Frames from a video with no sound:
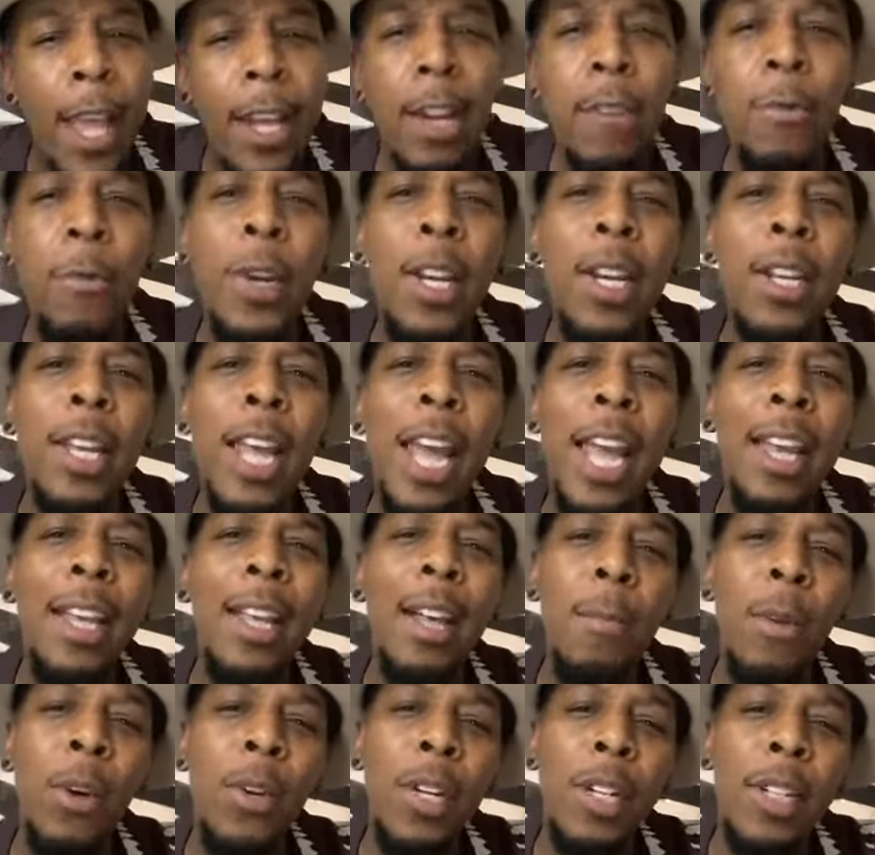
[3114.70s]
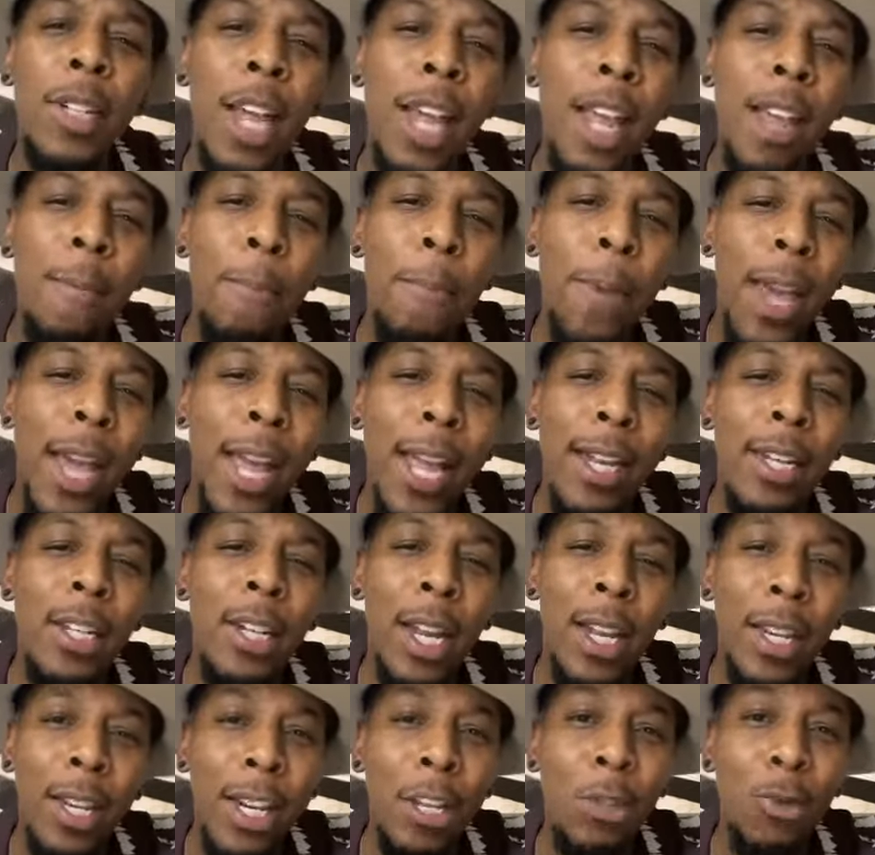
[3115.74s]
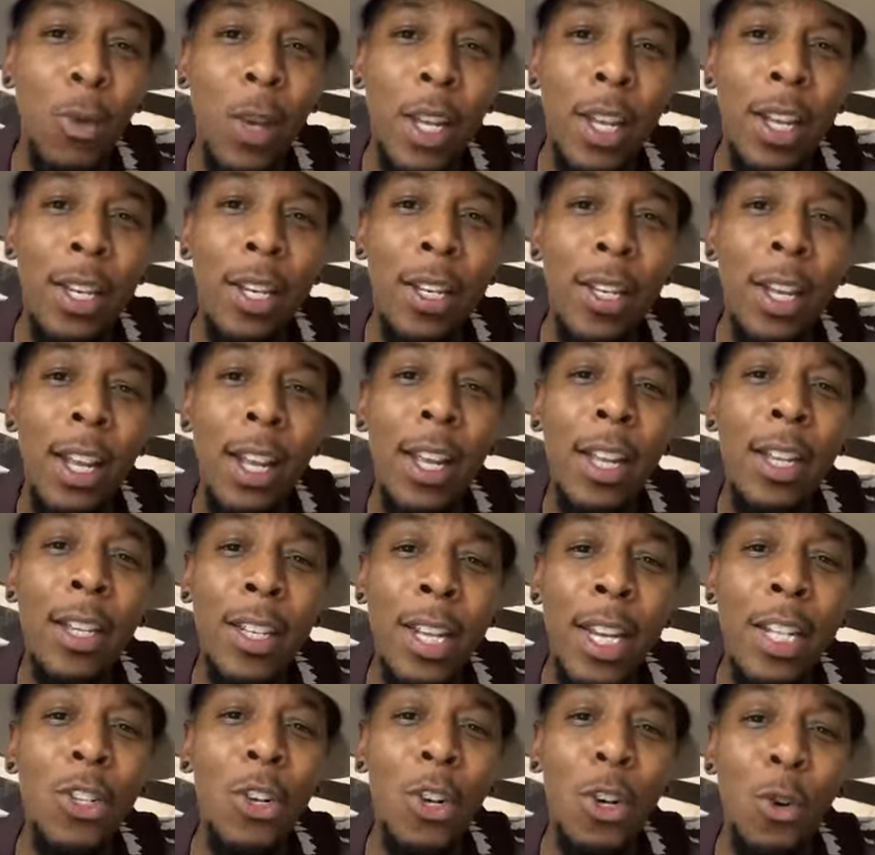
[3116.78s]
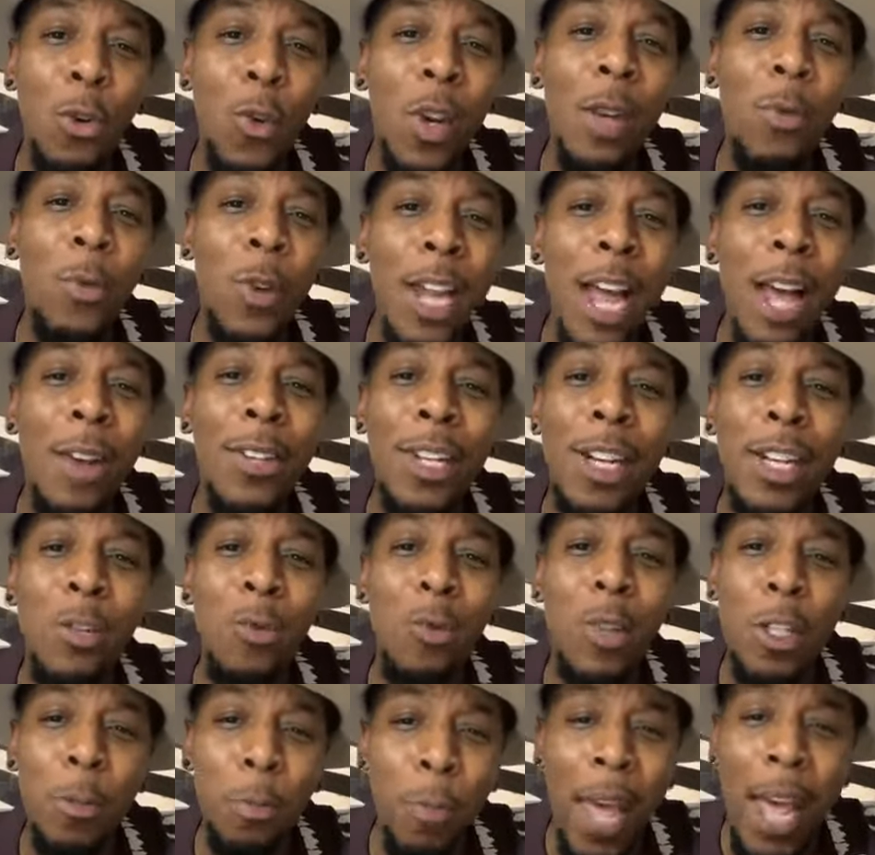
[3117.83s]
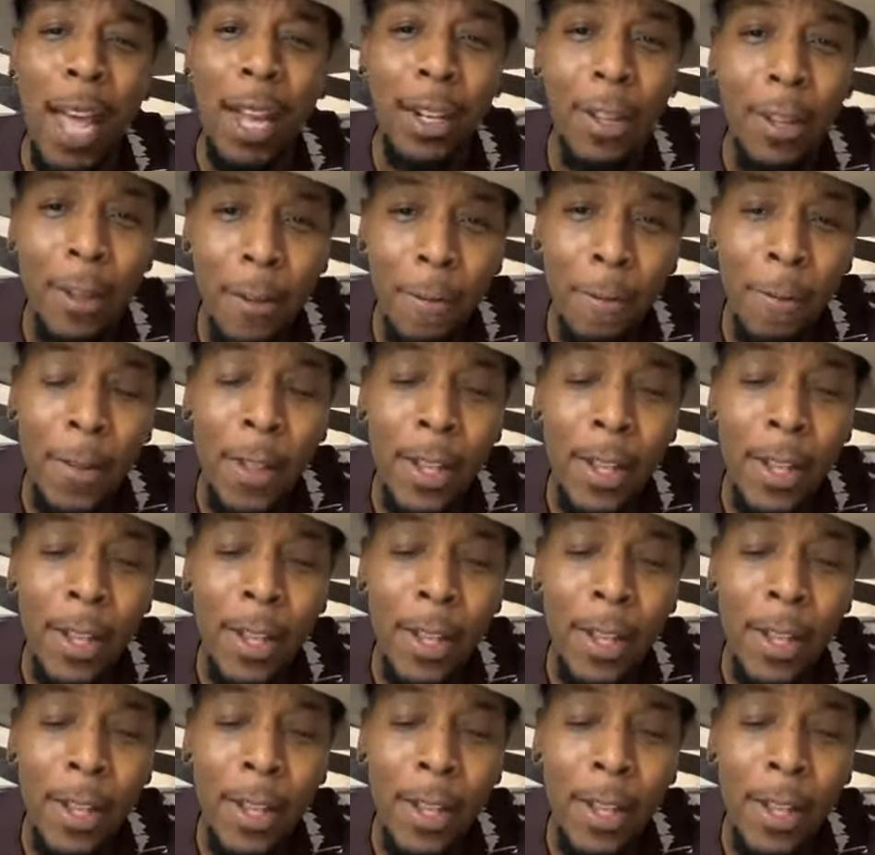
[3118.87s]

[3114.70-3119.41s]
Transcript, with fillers: And if we can't come on the same page, at least we can disagree without disrespect.